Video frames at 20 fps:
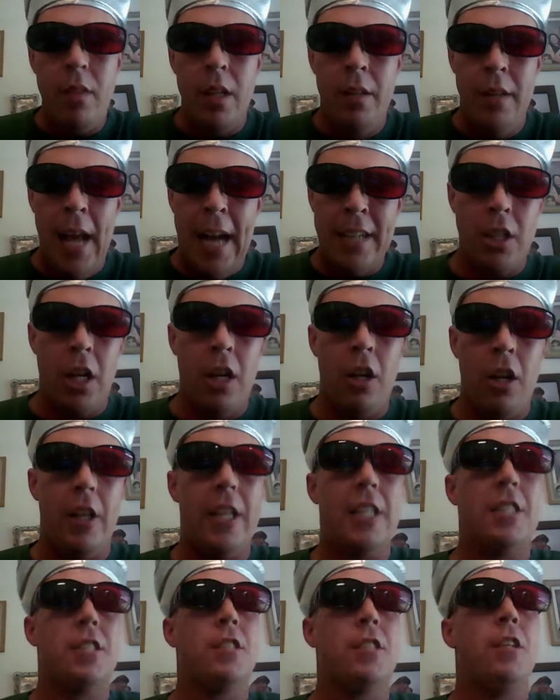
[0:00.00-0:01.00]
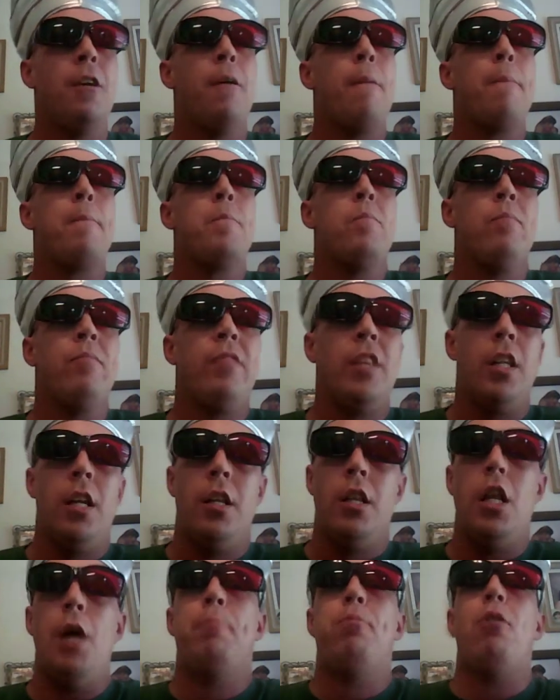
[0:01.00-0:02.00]
Next on the list,
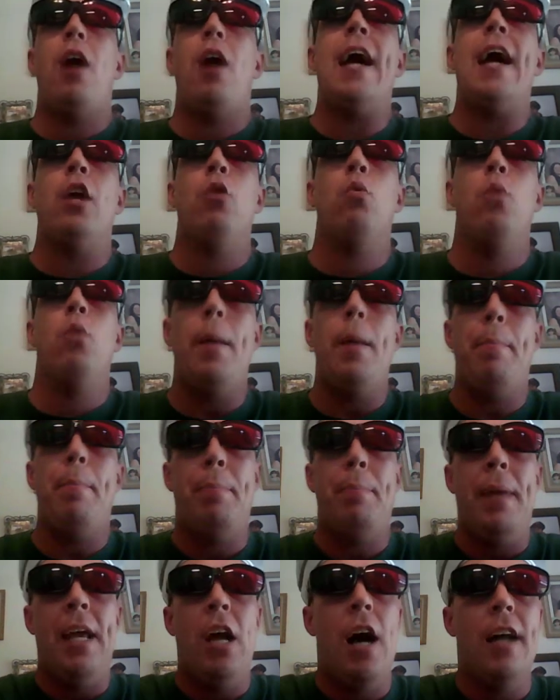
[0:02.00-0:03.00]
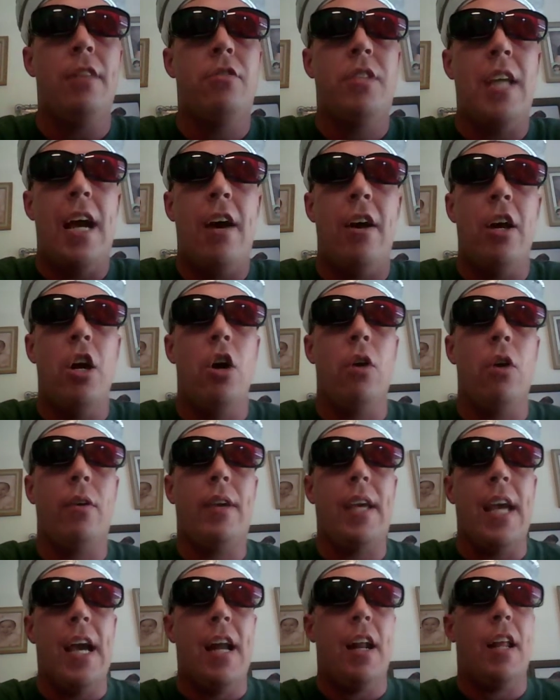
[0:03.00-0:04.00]
the pride of Whitby, Ontario,
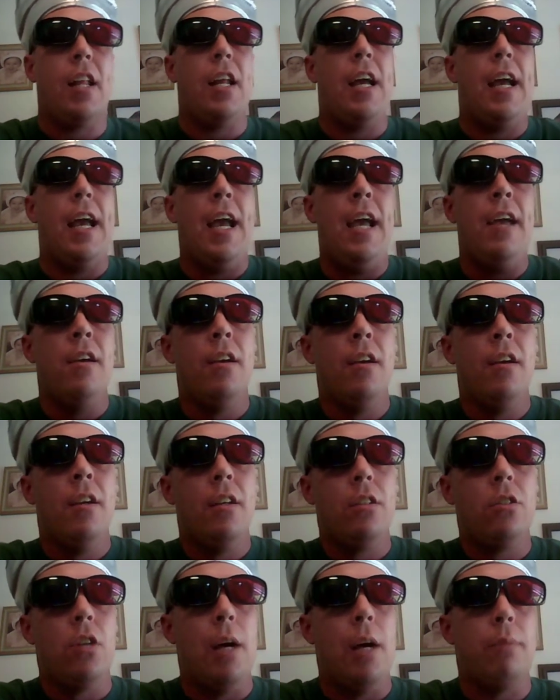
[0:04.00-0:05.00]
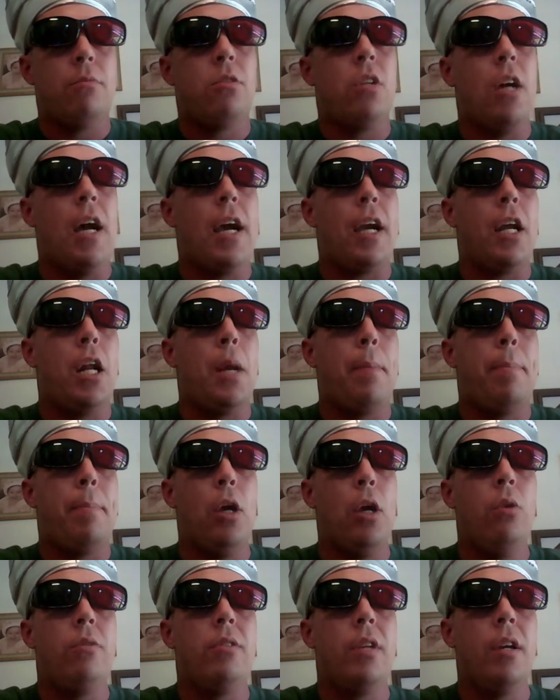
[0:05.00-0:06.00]
Canada. Some targeted
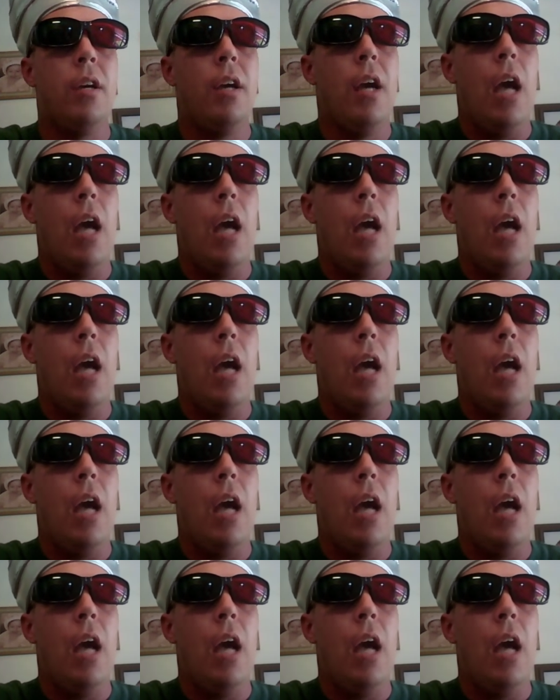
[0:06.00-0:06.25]
butte.